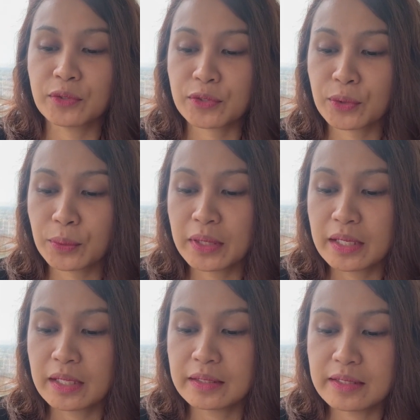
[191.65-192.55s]
So
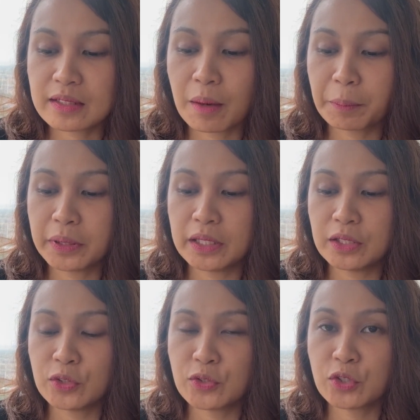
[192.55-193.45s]
this company
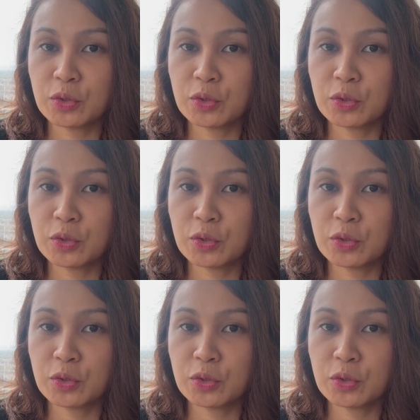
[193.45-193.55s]
used